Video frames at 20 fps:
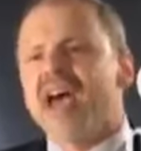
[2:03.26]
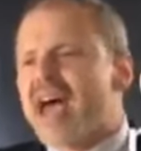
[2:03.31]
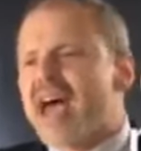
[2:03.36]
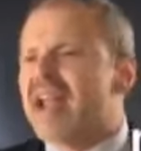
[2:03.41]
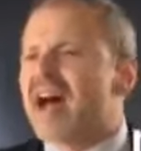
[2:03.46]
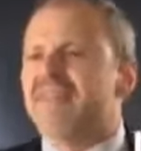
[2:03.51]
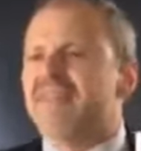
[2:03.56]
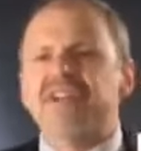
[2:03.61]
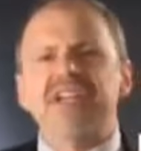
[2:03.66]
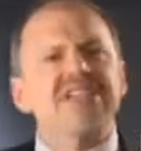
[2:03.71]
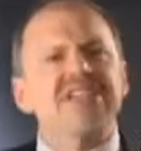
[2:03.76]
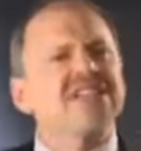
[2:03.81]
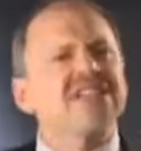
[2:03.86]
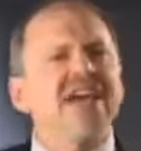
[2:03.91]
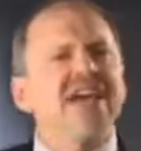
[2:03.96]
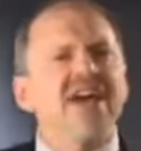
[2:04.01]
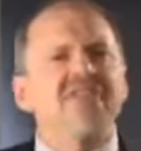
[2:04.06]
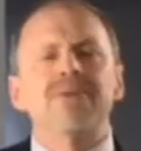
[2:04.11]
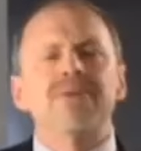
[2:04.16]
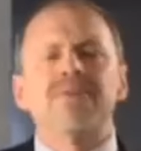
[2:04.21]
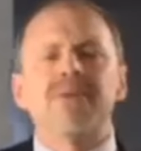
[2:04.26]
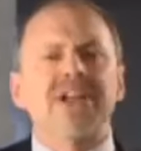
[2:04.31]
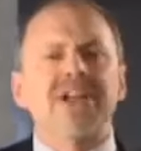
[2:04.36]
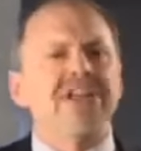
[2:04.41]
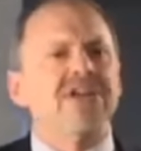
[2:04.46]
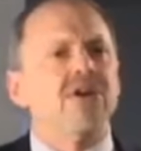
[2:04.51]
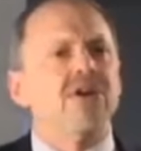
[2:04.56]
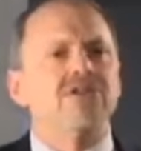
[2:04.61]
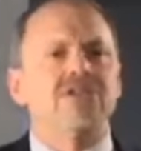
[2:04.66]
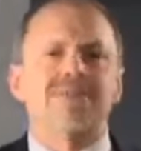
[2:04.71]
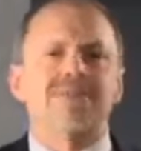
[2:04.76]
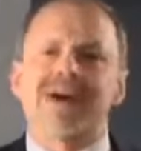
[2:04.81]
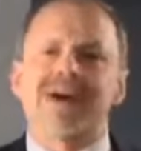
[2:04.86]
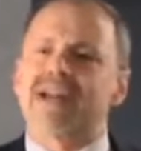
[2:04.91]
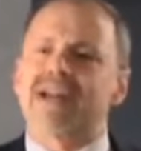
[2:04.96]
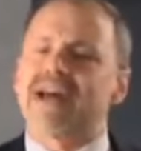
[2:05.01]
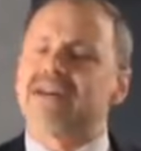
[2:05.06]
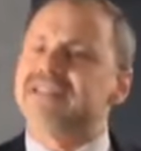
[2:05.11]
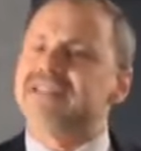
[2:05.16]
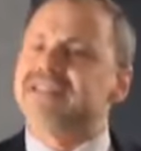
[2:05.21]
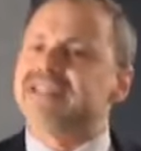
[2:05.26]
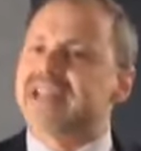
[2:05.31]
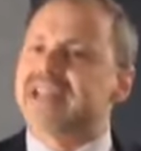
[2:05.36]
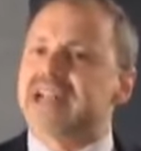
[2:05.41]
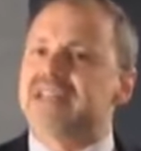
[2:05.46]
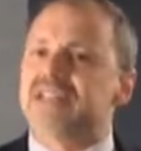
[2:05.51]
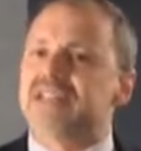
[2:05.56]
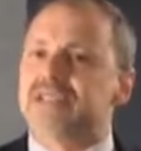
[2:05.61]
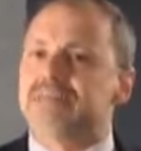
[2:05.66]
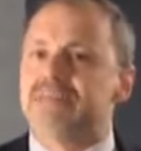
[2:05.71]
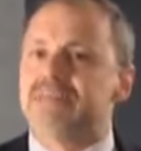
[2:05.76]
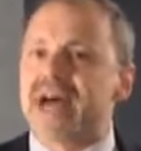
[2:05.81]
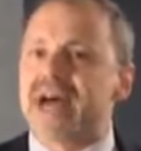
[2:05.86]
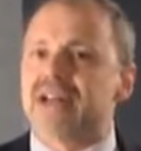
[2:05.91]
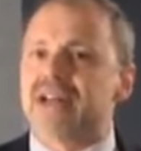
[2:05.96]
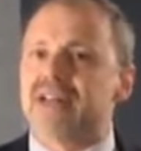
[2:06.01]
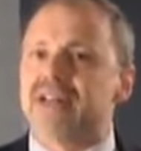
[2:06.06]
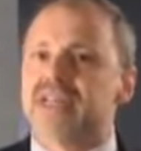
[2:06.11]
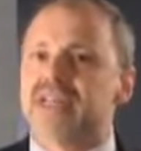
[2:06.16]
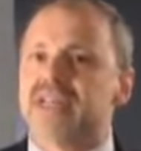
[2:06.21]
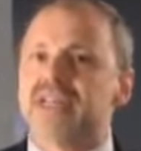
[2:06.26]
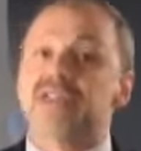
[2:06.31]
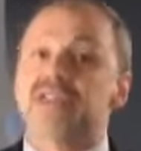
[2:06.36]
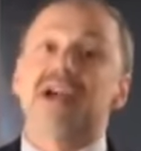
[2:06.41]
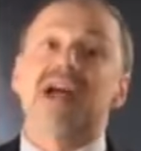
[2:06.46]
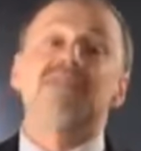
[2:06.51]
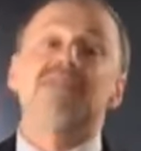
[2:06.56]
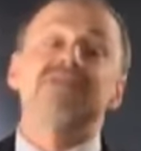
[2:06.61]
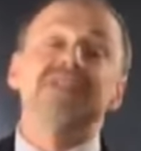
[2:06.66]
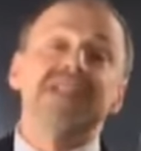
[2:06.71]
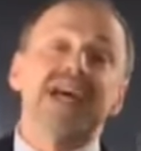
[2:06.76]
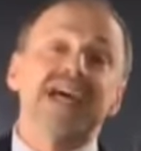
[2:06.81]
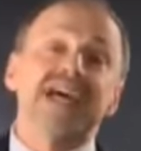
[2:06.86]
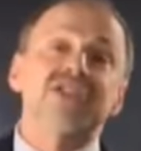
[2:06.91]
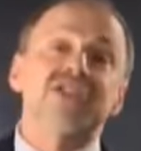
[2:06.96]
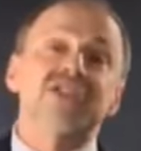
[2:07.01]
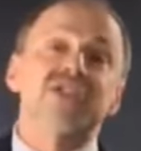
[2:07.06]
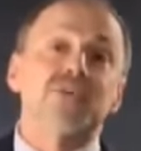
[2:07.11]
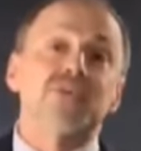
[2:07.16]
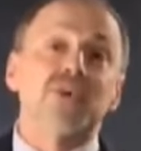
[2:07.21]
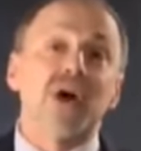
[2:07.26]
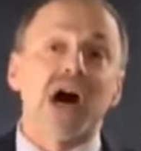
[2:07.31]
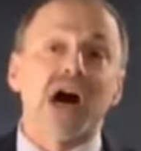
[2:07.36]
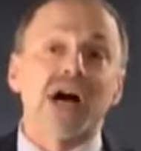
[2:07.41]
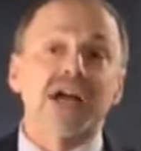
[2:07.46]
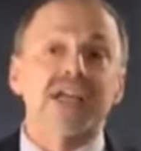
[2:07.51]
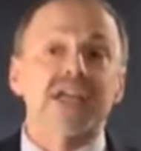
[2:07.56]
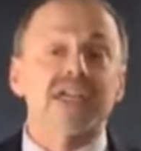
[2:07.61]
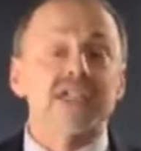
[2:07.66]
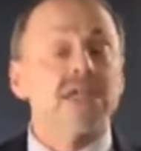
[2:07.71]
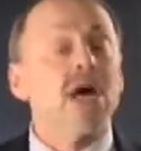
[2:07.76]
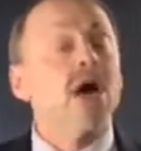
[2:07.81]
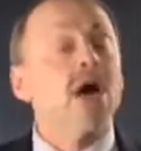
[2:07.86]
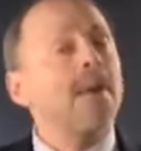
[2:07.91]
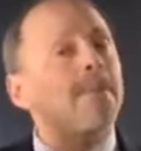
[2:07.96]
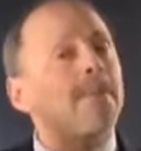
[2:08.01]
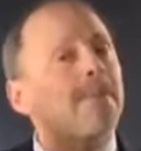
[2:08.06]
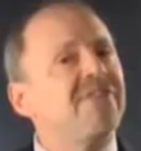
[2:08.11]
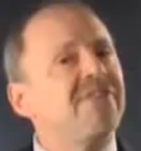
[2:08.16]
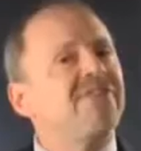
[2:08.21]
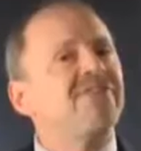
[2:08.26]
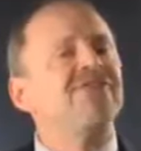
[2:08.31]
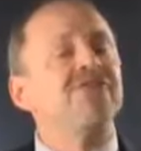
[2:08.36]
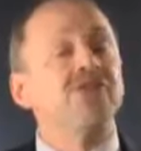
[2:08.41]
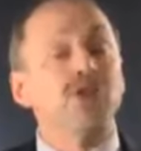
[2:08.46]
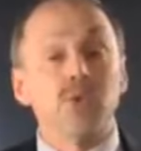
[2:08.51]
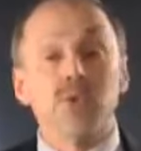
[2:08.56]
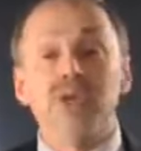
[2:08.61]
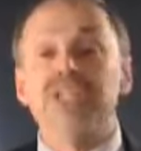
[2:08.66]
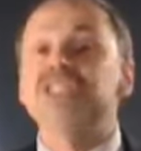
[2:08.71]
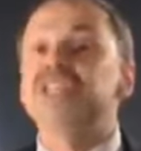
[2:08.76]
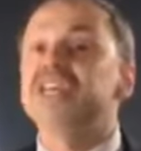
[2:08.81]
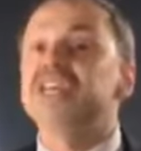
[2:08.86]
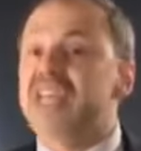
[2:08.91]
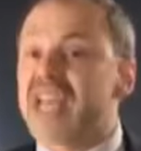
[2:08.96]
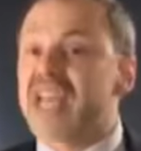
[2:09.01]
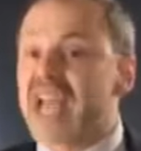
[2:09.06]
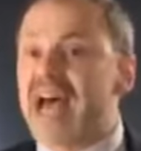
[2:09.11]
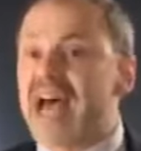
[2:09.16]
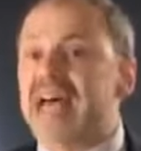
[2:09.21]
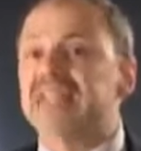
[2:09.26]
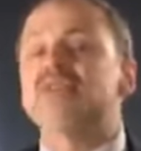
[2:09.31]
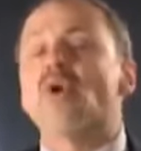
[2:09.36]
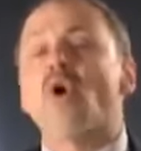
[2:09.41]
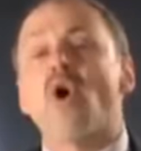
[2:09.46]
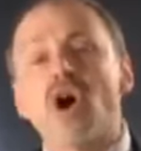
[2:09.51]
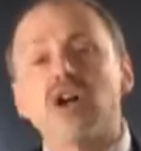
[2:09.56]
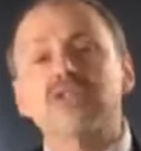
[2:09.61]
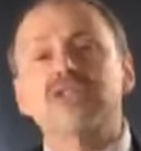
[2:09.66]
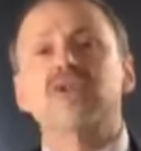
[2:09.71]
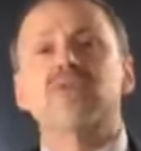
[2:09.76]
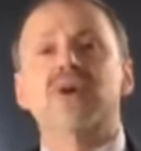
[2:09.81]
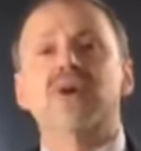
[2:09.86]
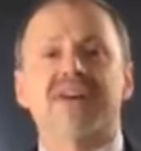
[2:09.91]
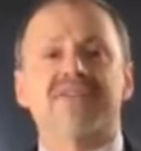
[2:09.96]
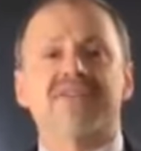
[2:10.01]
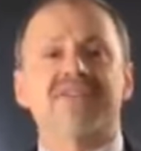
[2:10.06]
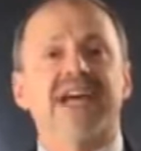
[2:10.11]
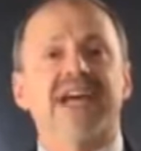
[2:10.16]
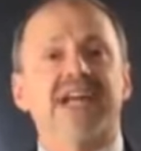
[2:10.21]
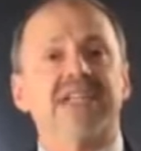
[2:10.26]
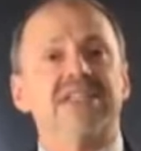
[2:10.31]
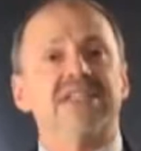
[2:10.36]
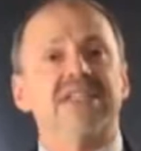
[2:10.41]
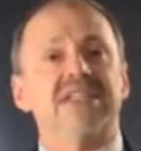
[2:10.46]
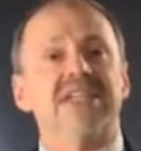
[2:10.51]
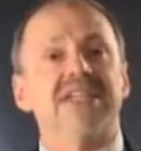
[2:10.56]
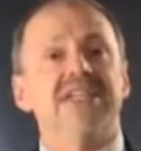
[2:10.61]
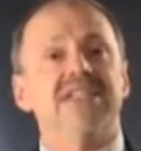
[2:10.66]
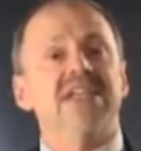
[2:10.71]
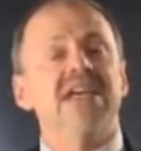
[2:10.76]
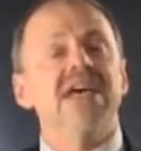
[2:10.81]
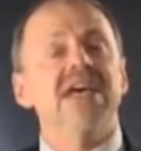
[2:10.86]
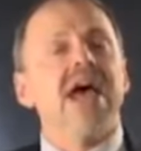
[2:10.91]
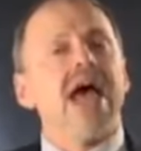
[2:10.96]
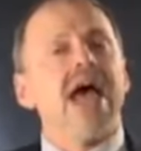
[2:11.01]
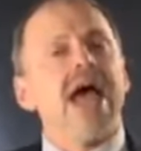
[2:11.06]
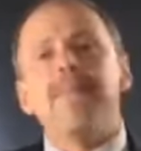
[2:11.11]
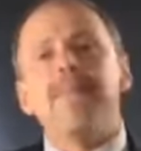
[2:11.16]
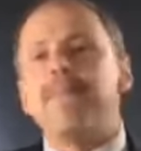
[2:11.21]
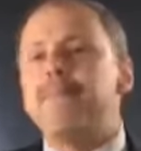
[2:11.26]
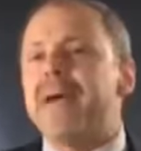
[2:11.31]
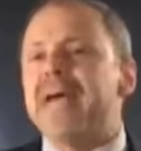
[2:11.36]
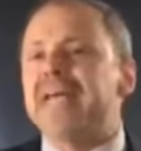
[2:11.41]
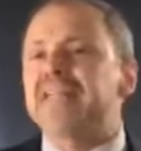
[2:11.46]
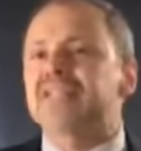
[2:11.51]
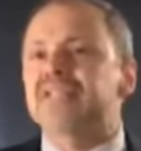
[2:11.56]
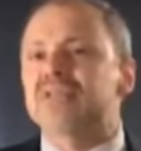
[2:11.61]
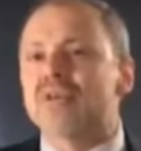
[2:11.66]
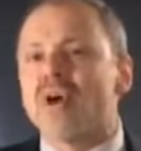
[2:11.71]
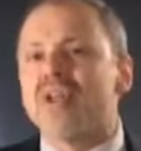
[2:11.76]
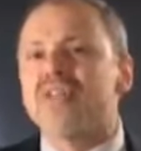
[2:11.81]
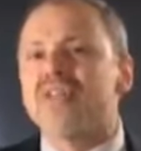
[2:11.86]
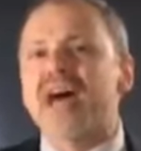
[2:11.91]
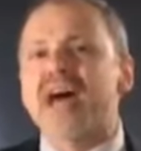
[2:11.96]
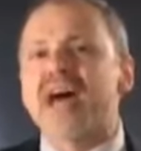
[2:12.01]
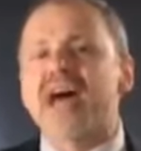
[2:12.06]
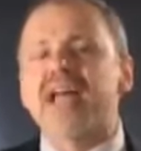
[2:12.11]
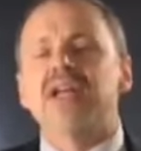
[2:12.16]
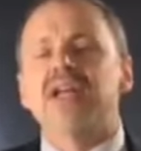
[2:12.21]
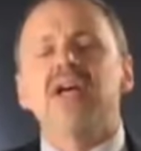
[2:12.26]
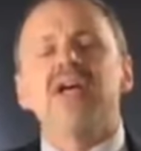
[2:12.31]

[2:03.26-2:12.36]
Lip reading: And obviously, everybody knows about how dense metal is or how dense a rock is, but fluids and gas also have densities, and based on that